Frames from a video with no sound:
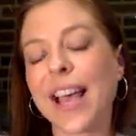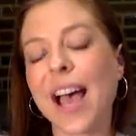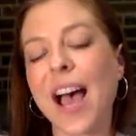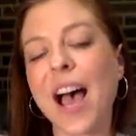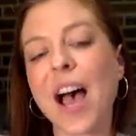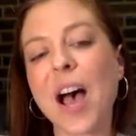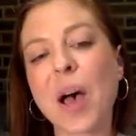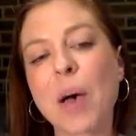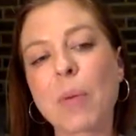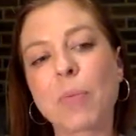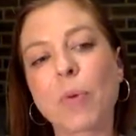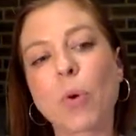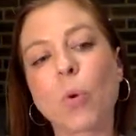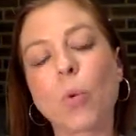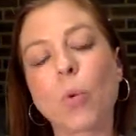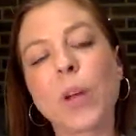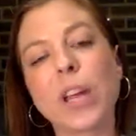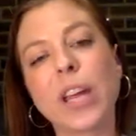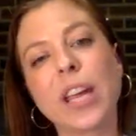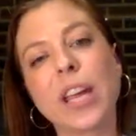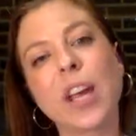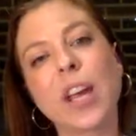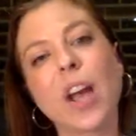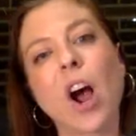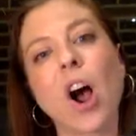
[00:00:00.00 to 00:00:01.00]
Um,
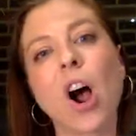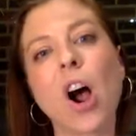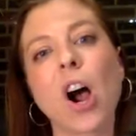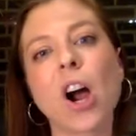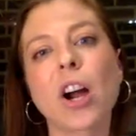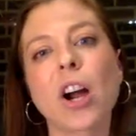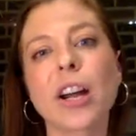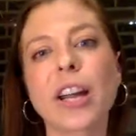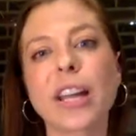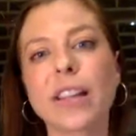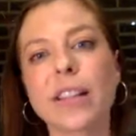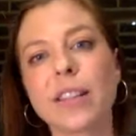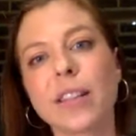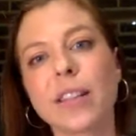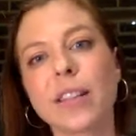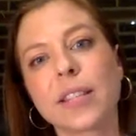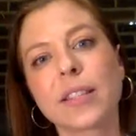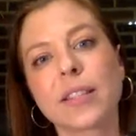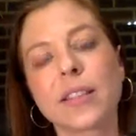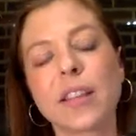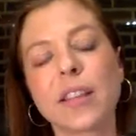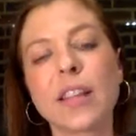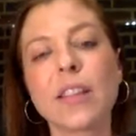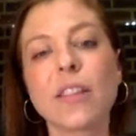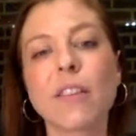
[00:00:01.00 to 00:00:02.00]
we are in
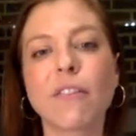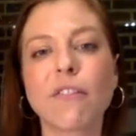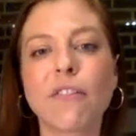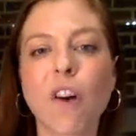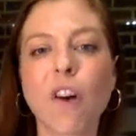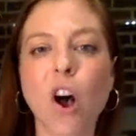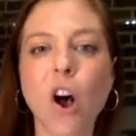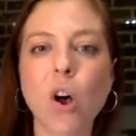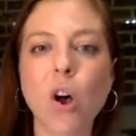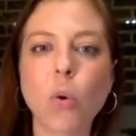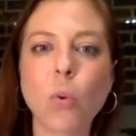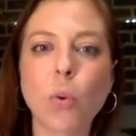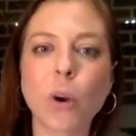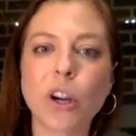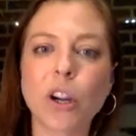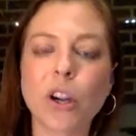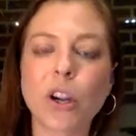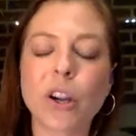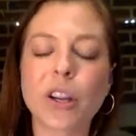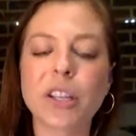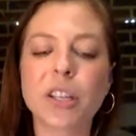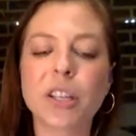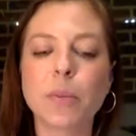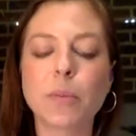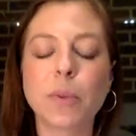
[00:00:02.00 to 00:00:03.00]
this, in the fall, we're
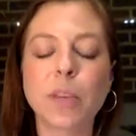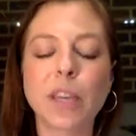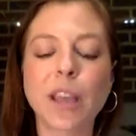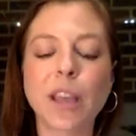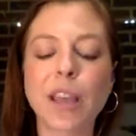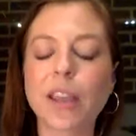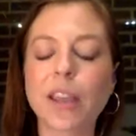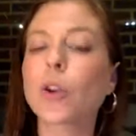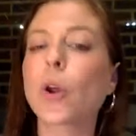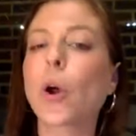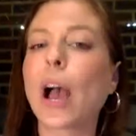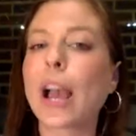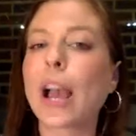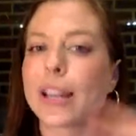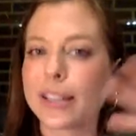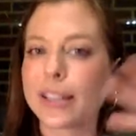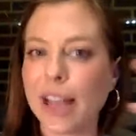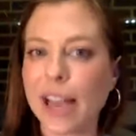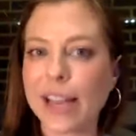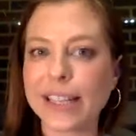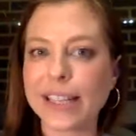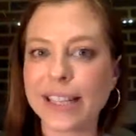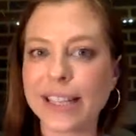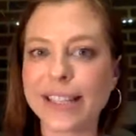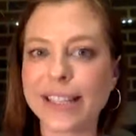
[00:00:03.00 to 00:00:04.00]
going to be, you know, I,
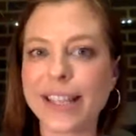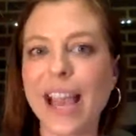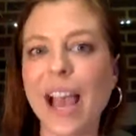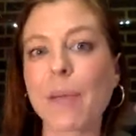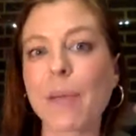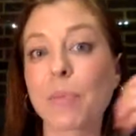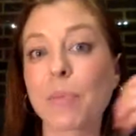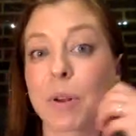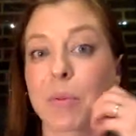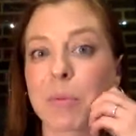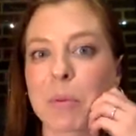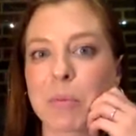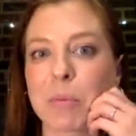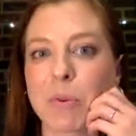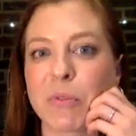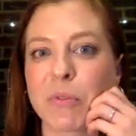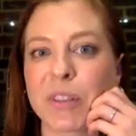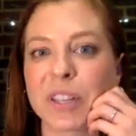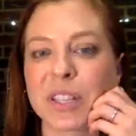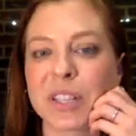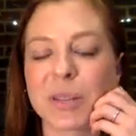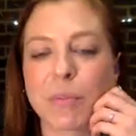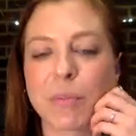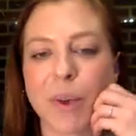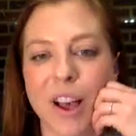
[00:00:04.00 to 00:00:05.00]
I did say I'm going to be
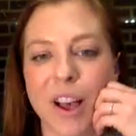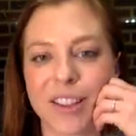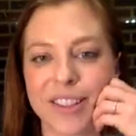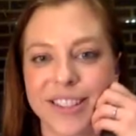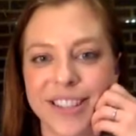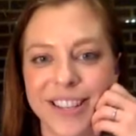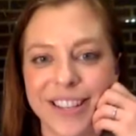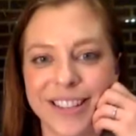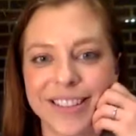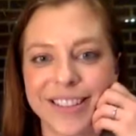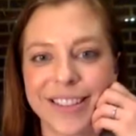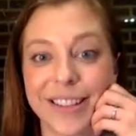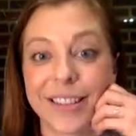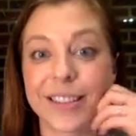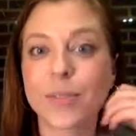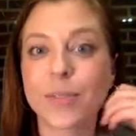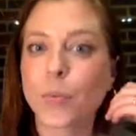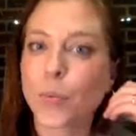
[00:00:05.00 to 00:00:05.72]
moving to Boston this